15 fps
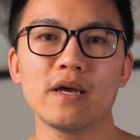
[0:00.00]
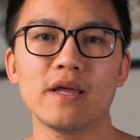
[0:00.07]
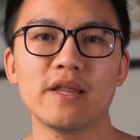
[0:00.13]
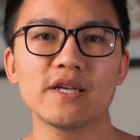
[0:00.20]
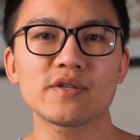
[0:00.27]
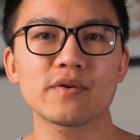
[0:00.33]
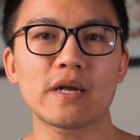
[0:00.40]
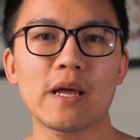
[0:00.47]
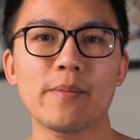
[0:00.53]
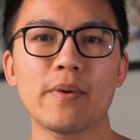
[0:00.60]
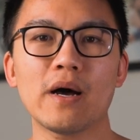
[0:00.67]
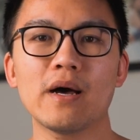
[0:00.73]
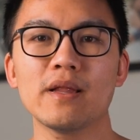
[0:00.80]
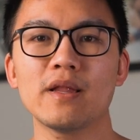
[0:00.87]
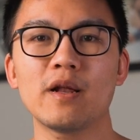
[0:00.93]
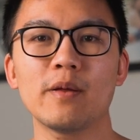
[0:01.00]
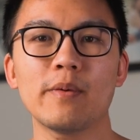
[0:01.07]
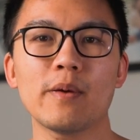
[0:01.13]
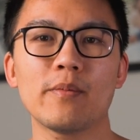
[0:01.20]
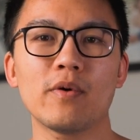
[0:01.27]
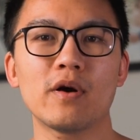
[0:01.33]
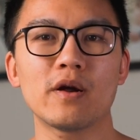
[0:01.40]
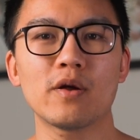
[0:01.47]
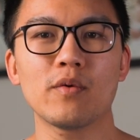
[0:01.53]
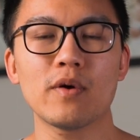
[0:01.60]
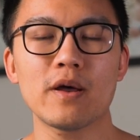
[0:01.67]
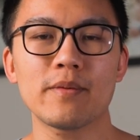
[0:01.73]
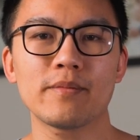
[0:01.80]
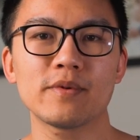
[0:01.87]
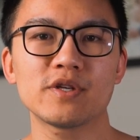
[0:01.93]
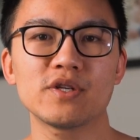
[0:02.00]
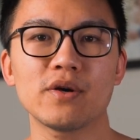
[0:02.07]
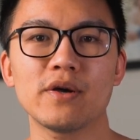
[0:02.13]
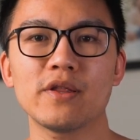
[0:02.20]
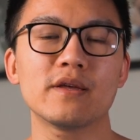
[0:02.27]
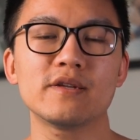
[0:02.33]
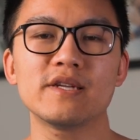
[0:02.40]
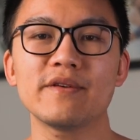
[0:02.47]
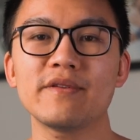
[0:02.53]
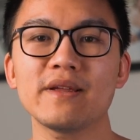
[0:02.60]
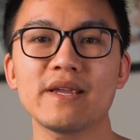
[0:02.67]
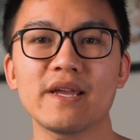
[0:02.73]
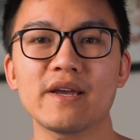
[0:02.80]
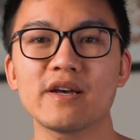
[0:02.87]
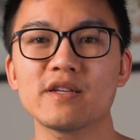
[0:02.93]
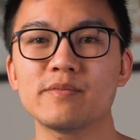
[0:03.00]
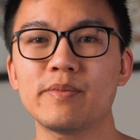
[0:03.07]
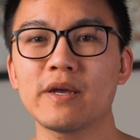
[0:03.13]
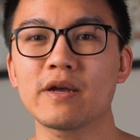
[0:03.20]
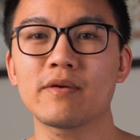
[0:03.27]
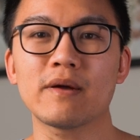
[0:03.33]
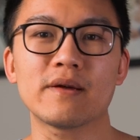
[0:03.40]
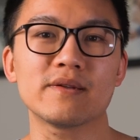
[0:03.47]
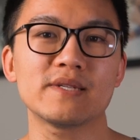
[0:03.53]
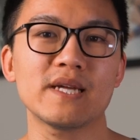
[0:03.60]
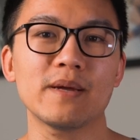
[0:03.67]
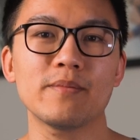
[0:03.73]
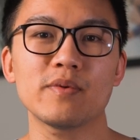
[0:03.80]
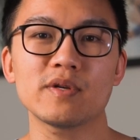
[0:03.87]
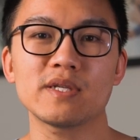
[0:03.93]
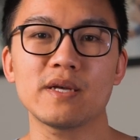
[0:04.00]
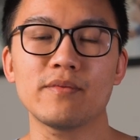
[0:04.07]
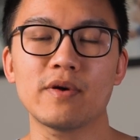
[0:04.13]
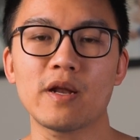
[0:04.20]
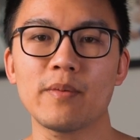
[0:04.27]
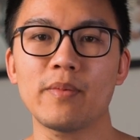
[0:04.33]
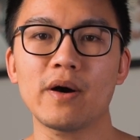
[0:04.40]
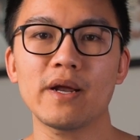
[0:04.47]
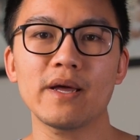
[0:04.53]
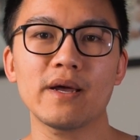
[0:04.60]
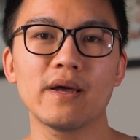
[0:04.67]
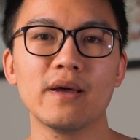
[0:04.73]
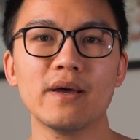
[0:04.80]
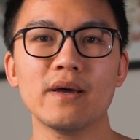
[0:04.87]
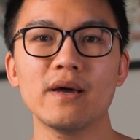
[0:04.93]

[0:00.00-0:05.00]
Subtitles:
This one I bought a little bit more on a whim, showing their dividend yield being around 10% when I bought it.